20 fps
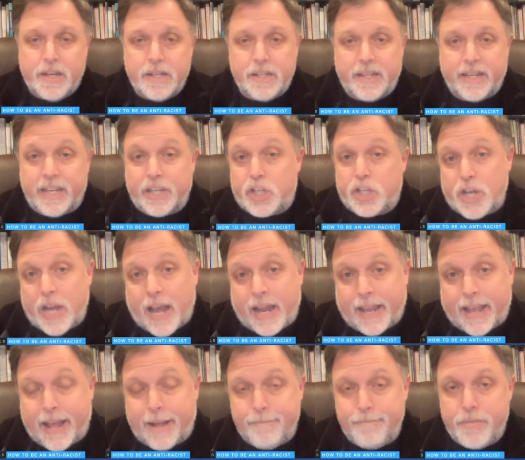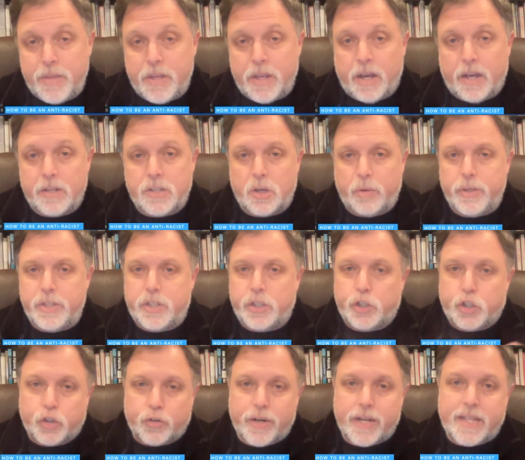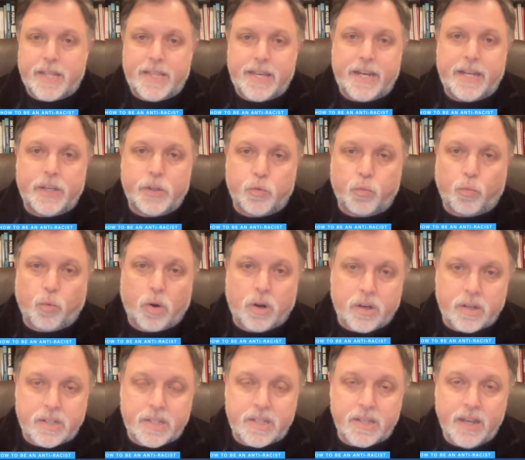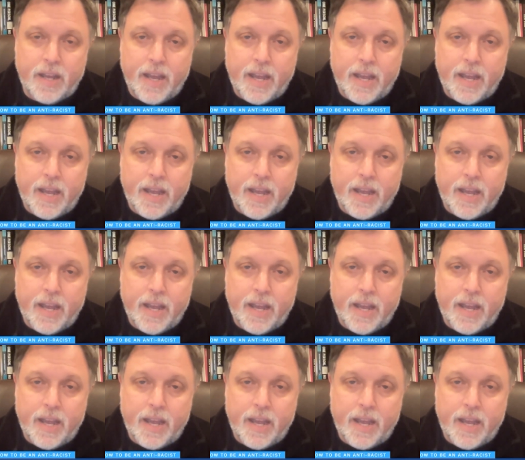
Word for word: to get shot at. Uh, so it's a trick that has worked.